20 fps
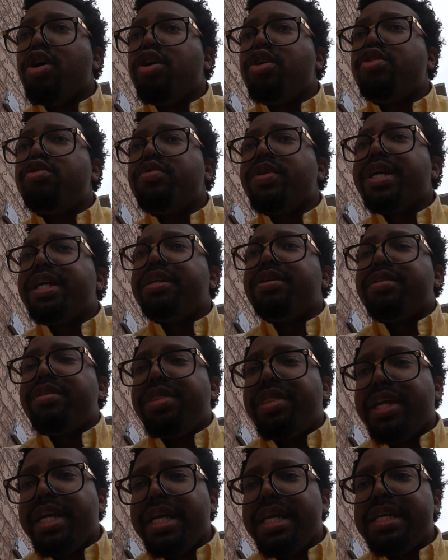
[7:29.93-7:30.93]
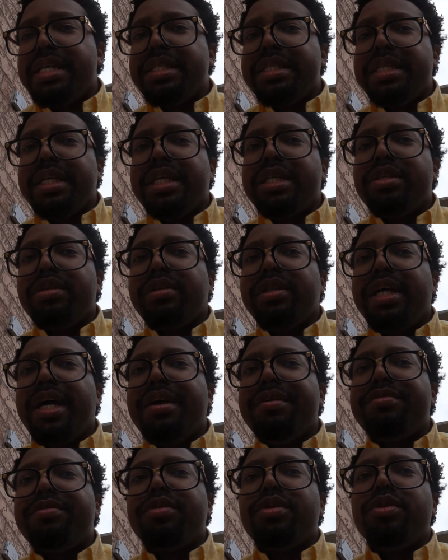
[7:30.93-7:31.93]
greater things in your
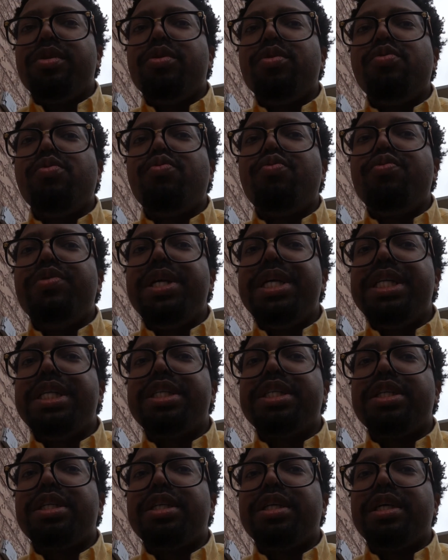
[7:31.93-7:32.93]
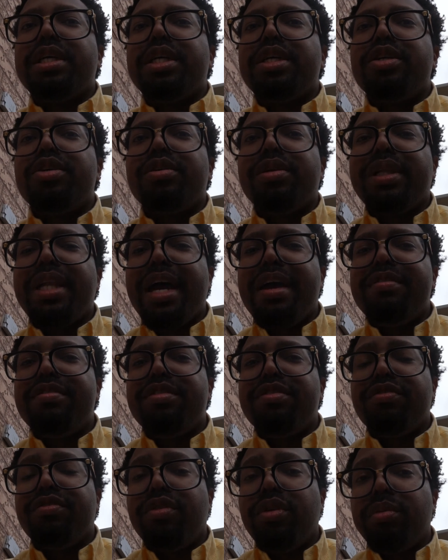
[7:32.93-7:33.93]
life, so you reach your
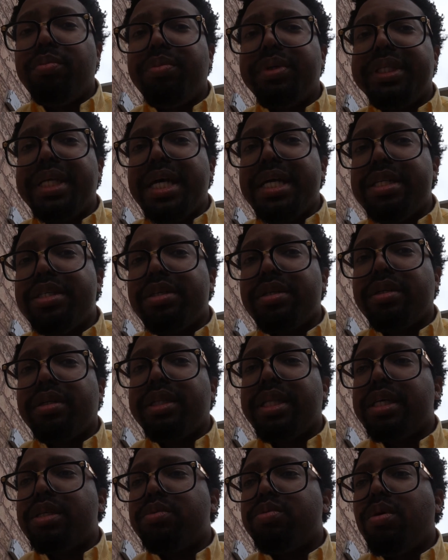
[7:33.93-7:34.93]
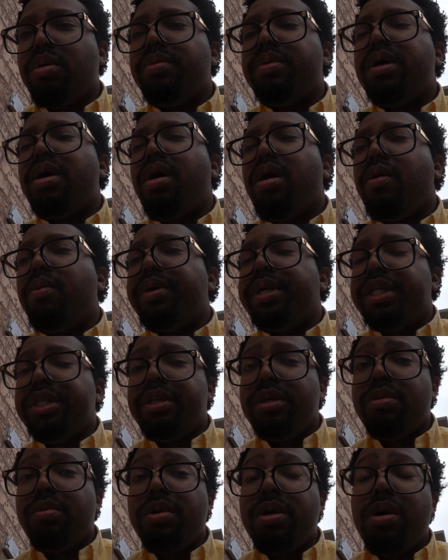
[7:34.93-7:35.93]
life's full potential. That's what we all want to
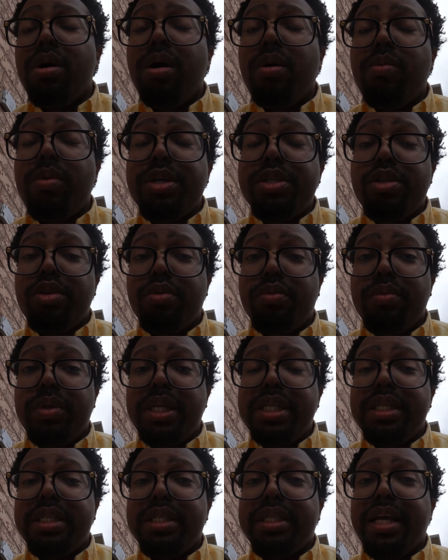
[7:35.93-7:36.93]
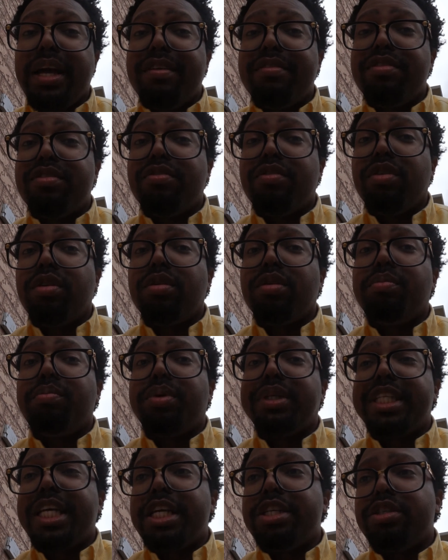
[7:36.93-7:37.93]
do. We all want to reach life's full
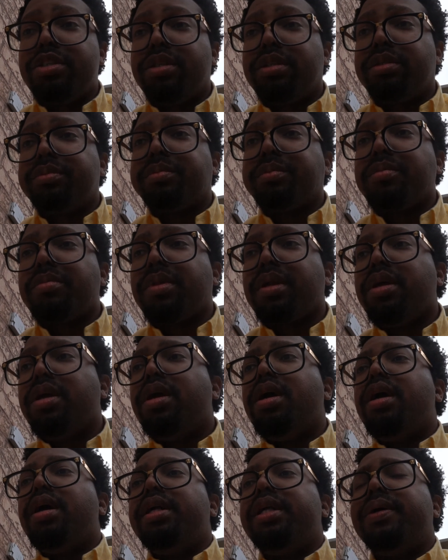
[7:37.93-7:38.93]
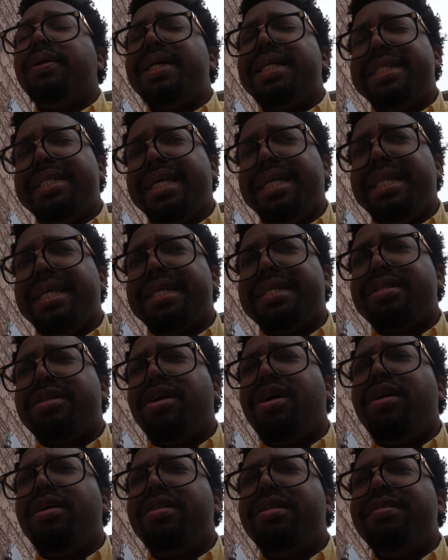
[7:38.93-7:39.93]
potential. Now, I'll say this,
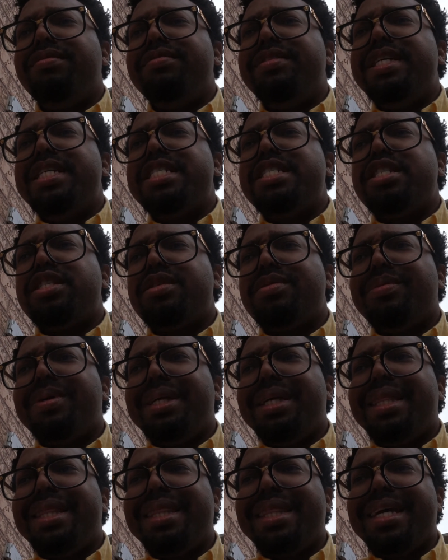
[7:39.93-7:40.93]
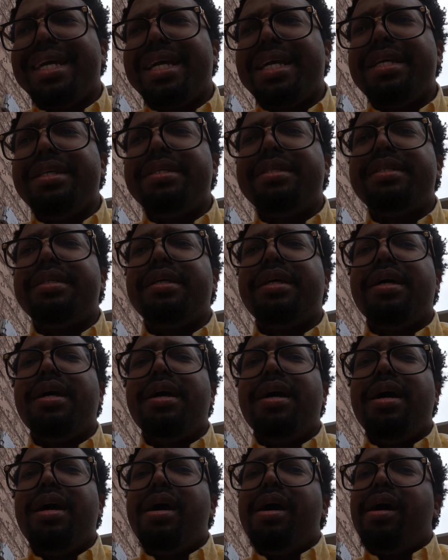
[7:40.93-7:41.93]
all of these three things
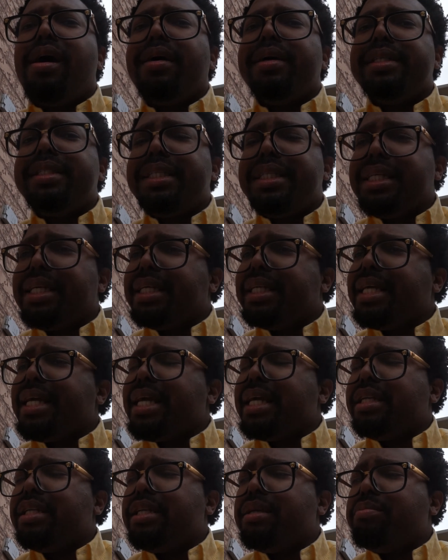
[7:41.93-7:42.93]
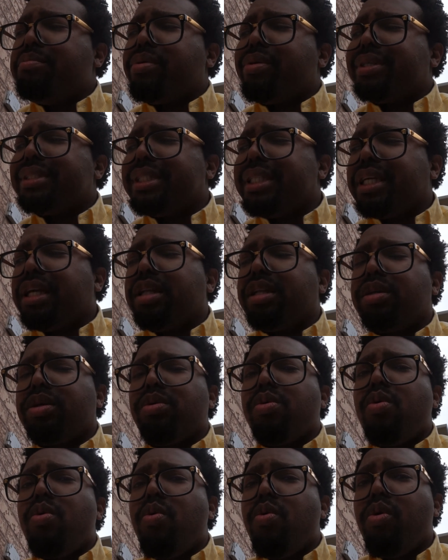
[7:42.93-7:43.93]
aren't in any
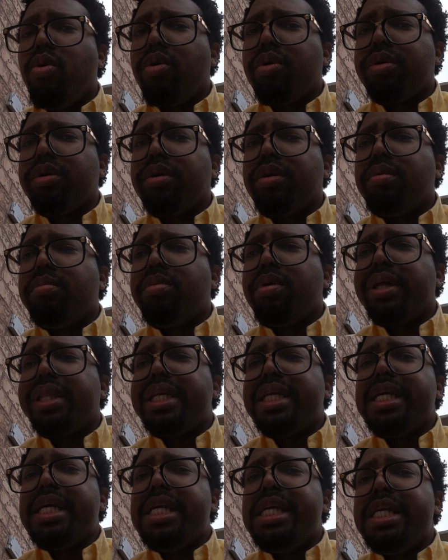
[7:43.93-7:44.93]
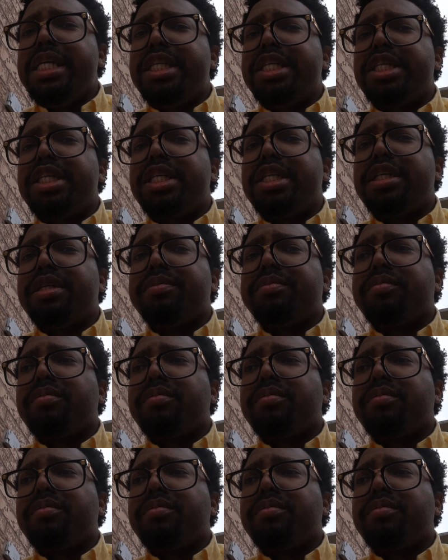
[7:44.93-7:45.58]
particular order, but each